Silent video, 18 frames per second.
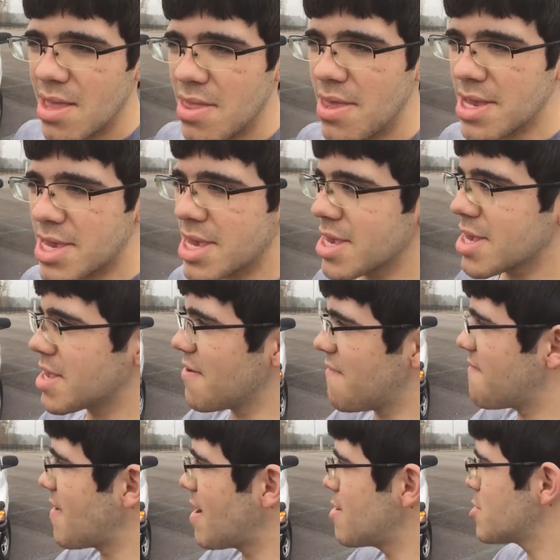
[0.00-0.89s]
This is
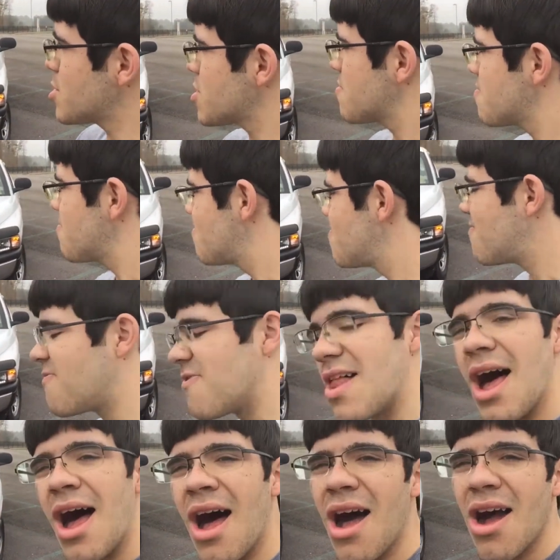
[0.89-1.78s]
the first
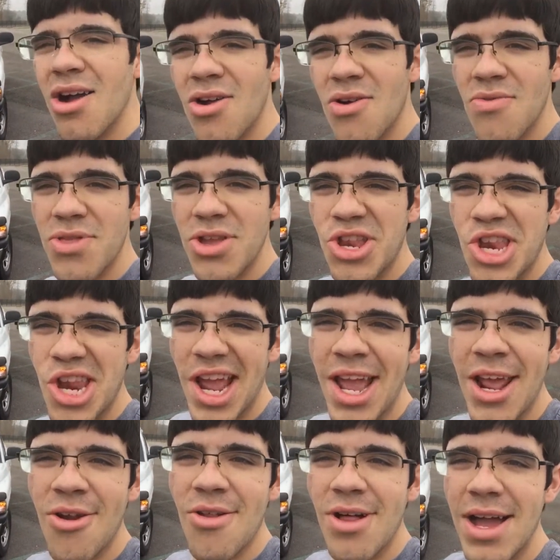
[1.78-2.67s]
vlog on the
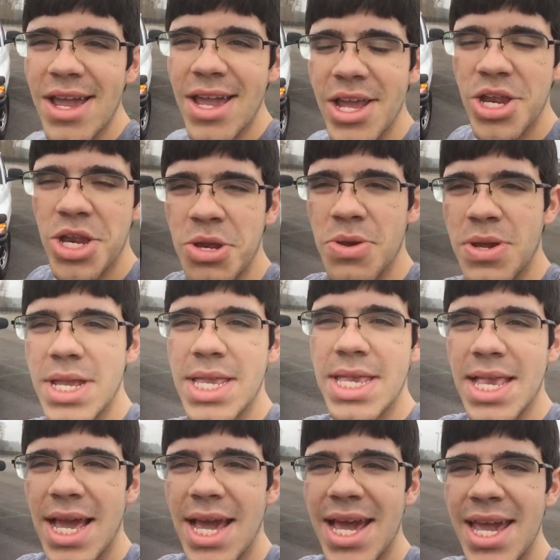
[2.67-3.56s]
channel, I guess you could
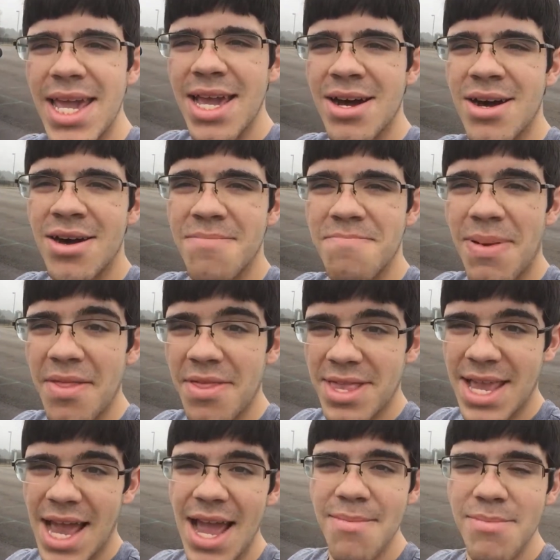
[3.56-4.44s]
say. By
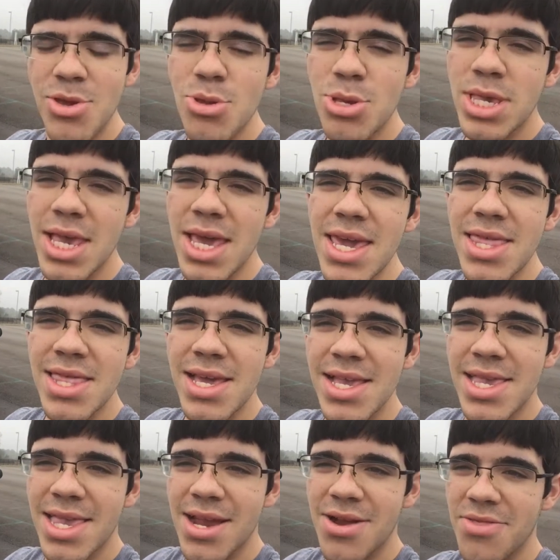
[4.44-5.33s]
the time you see
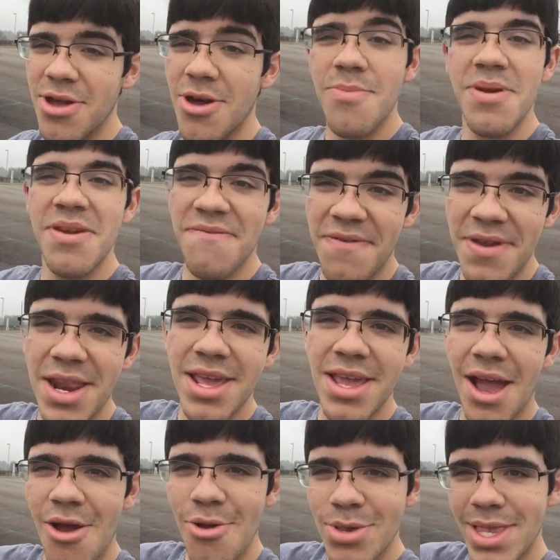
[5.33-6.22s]
this, there'll be
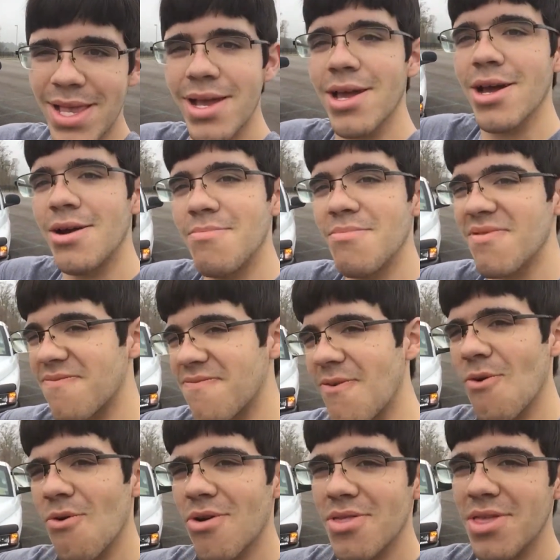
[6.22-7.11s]
videos that come
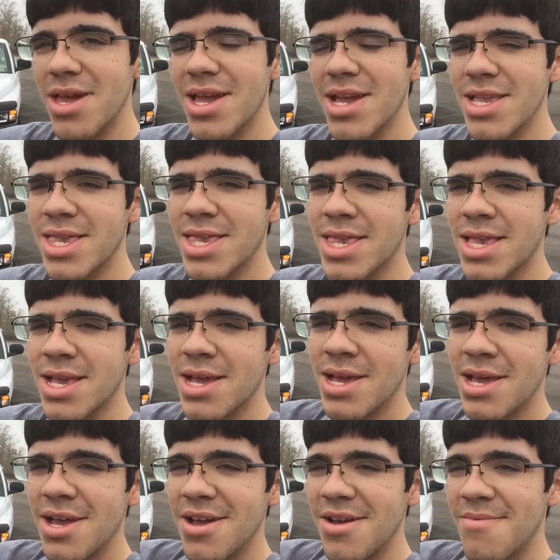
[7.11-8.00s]
before this,
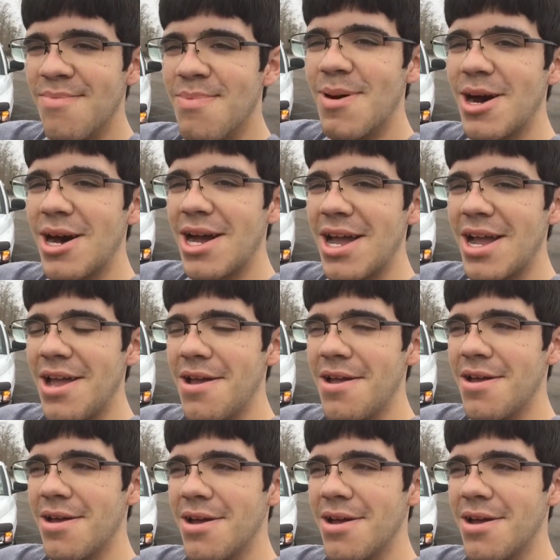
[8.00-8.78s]
but